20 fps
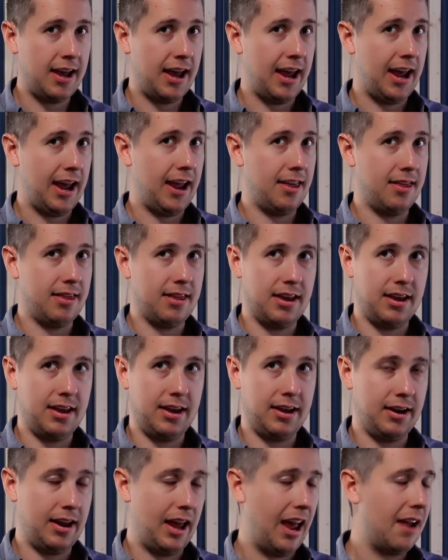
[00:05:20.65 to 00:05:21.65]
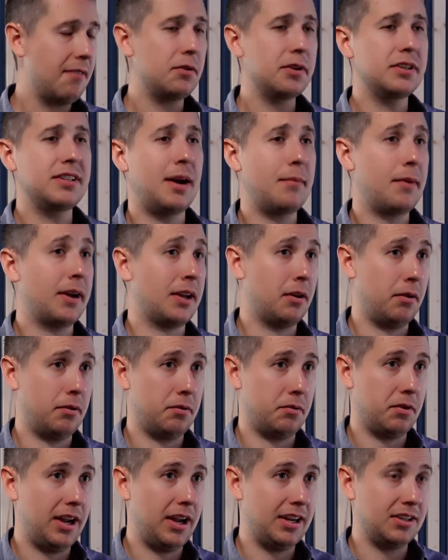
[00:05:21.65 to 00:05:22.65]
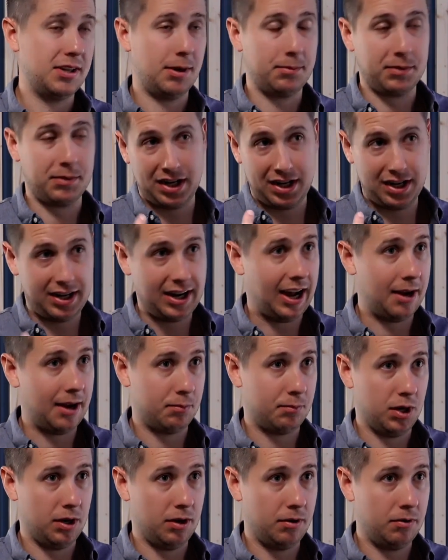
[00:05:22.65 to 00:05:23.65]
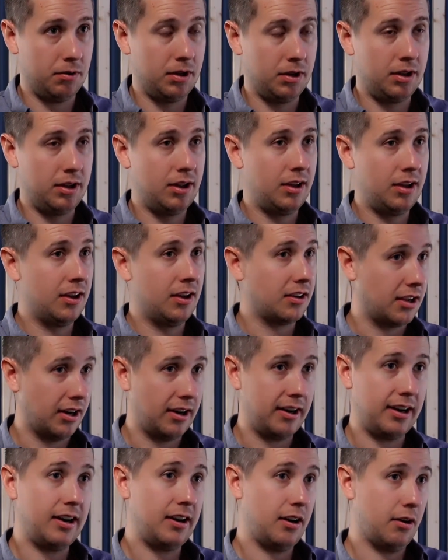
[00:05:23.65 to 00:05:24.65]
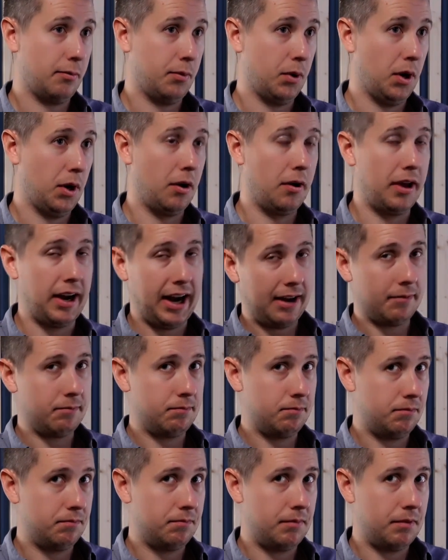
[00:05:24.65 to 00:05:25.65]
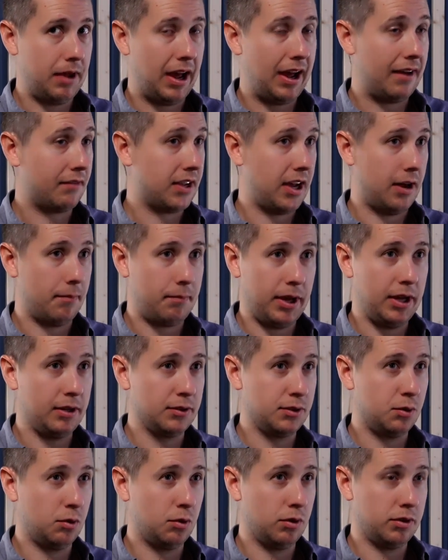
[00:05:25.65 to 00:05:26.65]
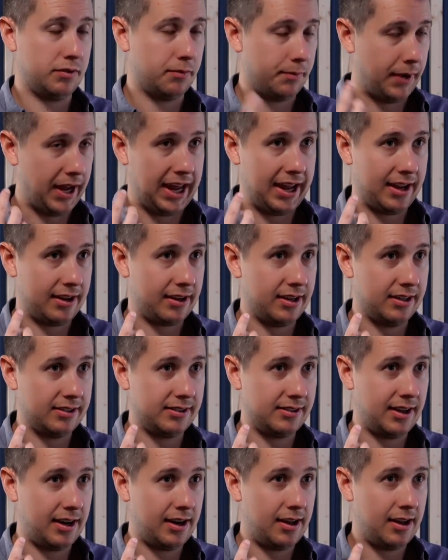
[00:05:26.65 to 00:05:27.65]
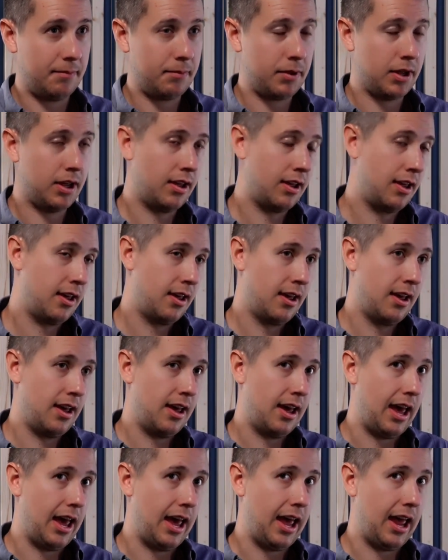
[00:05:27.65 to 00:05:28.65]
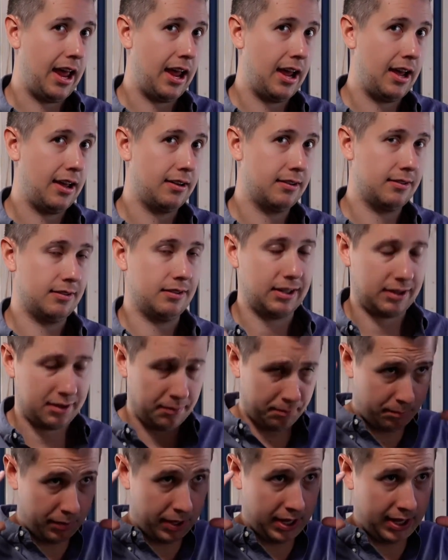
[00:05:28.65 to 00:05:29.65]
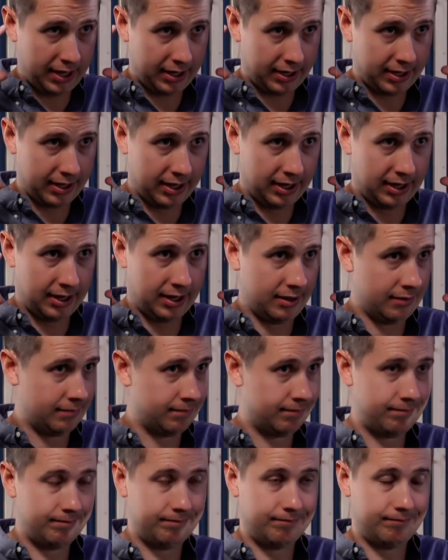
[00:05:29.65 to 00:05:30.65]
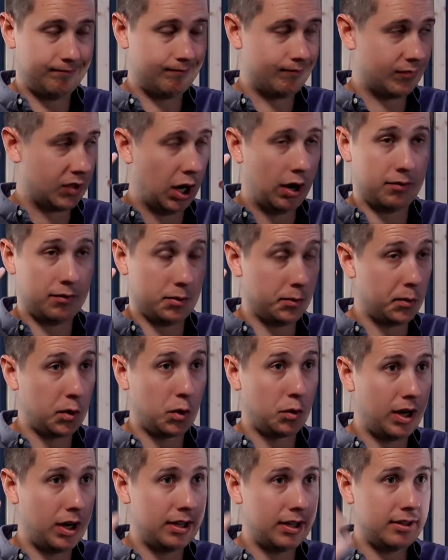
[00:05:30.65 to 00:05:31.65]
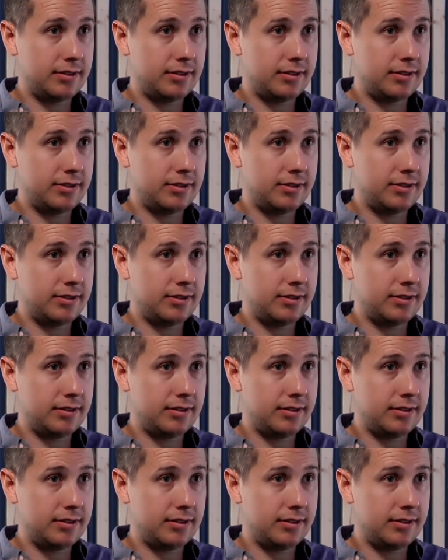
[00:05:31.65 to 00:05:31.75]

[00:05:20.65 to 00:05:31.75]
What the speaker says: And then every time I go to the range, I'm going to need iPro, going to need EarPro. And I've got Peltors for my handgun setup, and like the big comfortable ones.